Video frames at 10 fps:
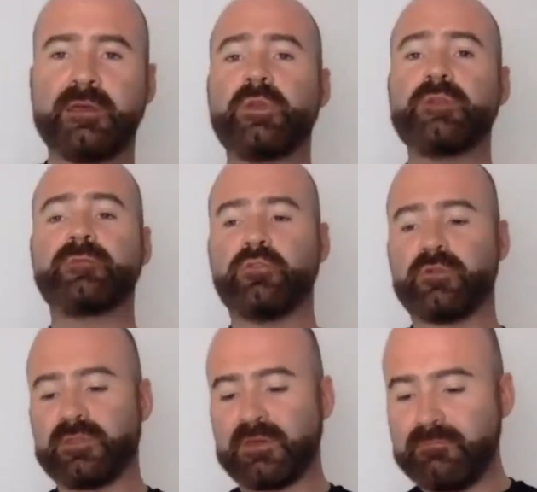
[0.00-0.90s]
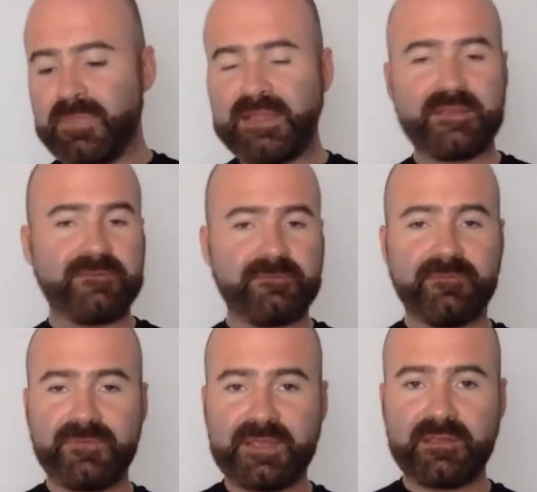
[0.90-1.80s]
We've looked at many
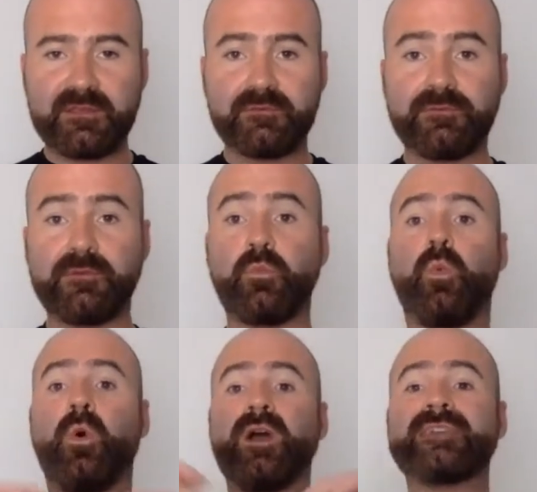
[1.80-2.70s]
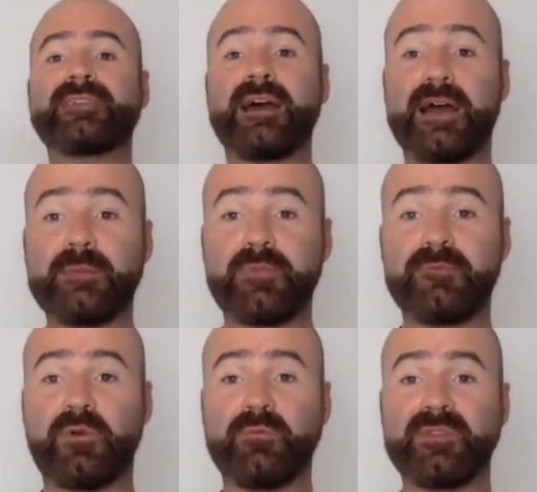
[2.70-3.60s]
different things, from what is a high
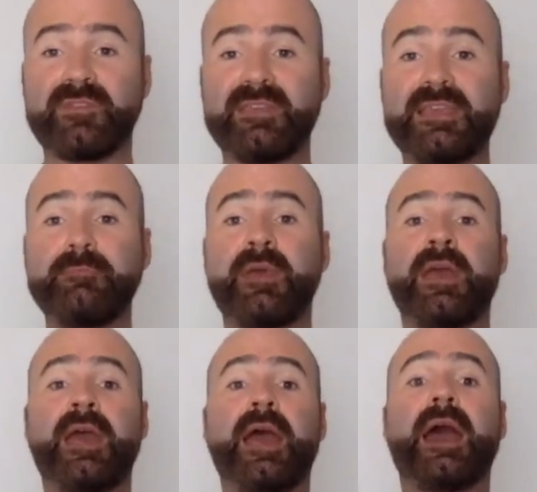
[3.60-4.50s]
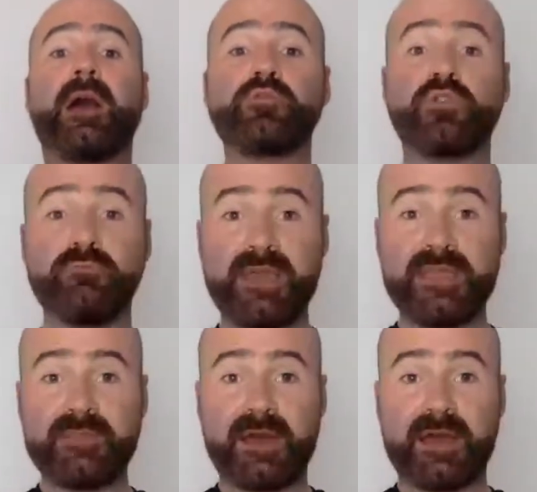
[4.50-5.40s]
performance team, how do you
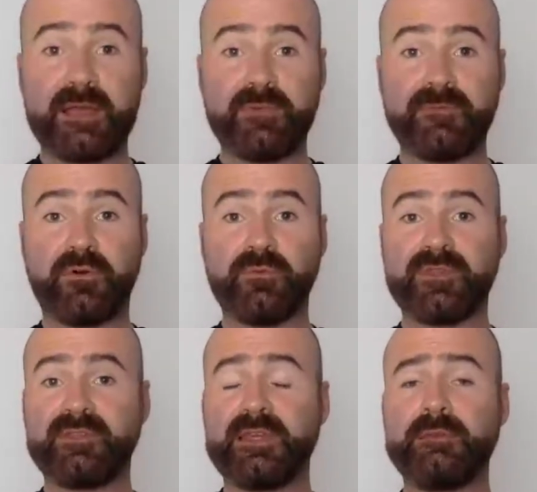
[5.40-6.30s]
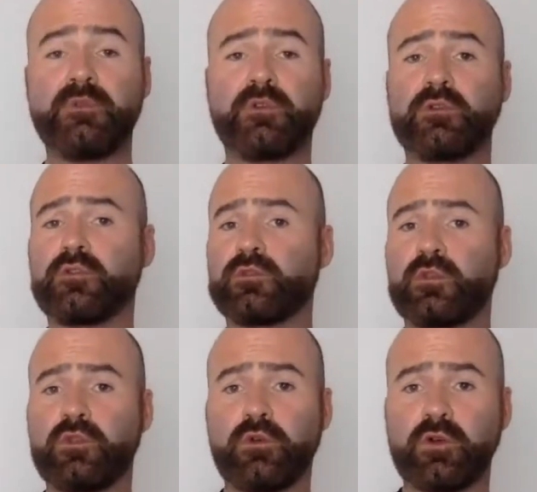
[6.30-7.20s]
make the high performance team, such as
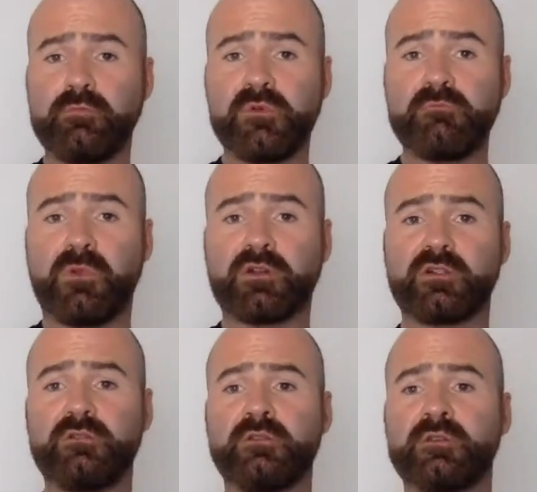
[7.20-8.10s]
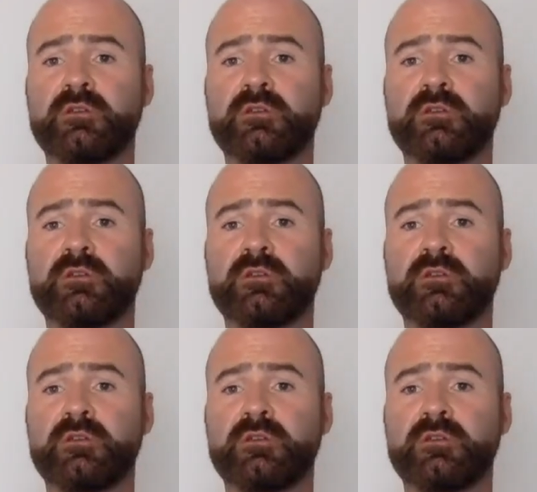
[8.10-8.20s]
the Tuckman model.